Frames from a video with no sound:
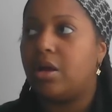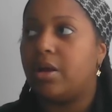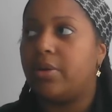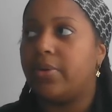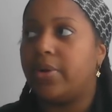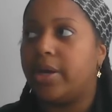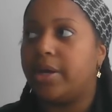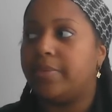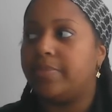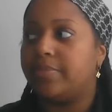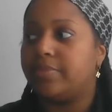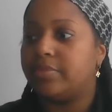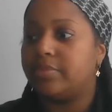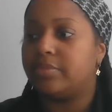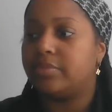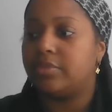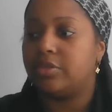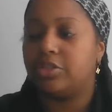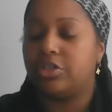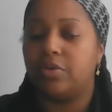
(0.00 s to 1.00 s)
All right.
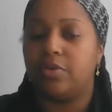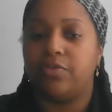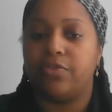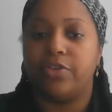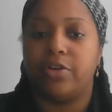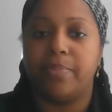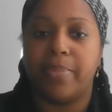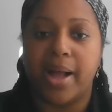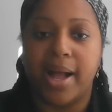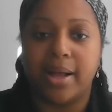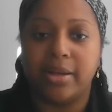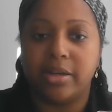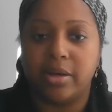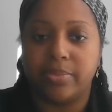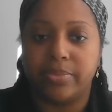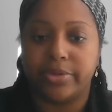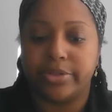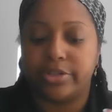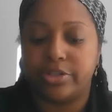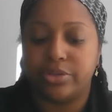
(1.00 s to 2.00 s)
So for pile
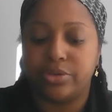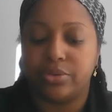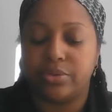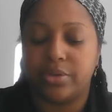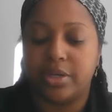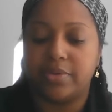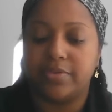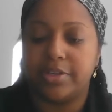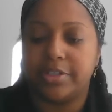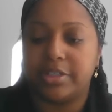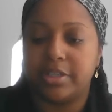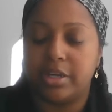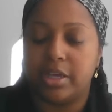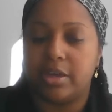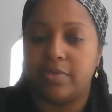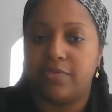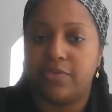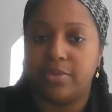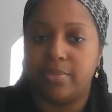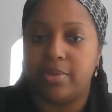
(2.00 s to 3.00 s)
number two, give us
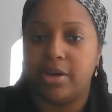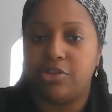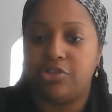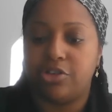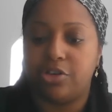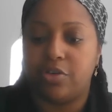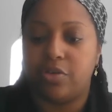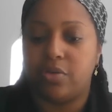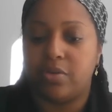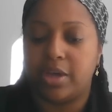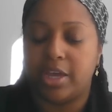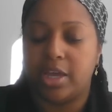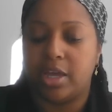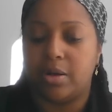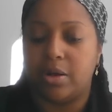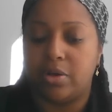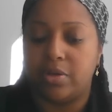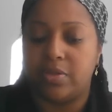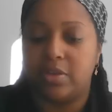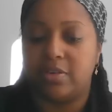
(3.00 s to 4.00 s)
any information you
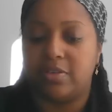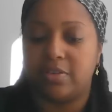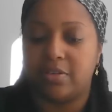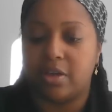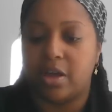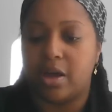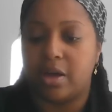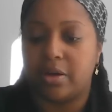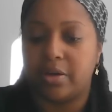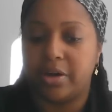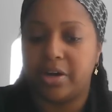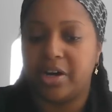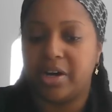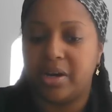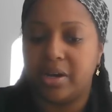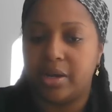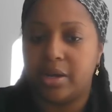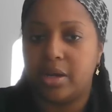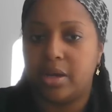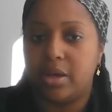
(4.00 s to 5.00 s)
can on this
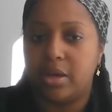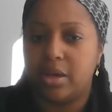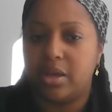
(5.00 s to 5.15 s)
stalker.